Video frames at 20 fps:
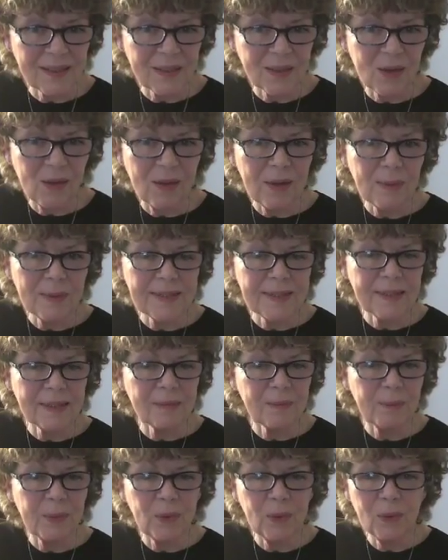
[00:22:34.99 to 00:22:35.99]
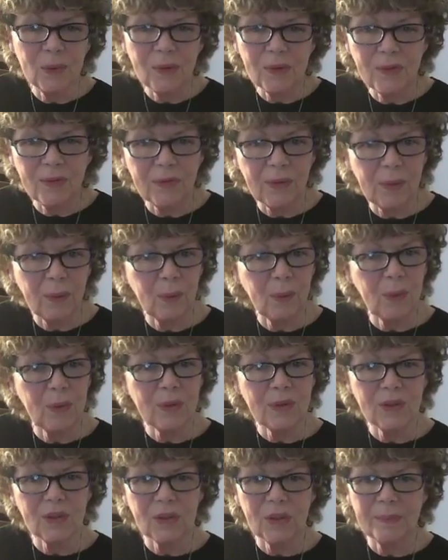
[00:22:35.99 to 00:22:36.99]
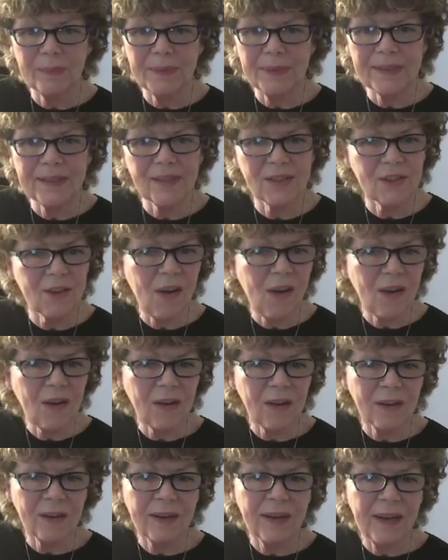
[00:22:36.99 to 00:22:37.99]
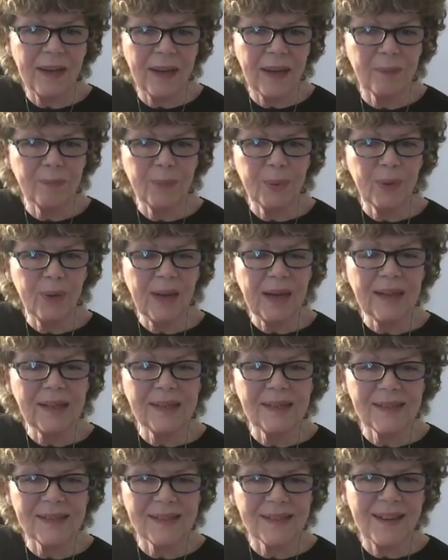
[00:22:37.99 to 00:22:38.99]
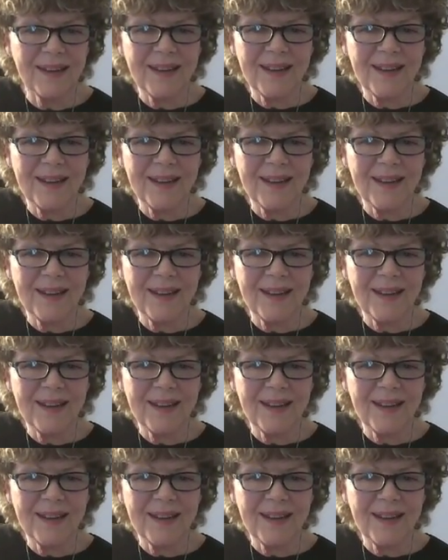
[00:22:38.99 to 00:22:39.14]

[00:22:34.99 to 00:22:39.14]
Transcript: So there was this beautiful worship and song and praise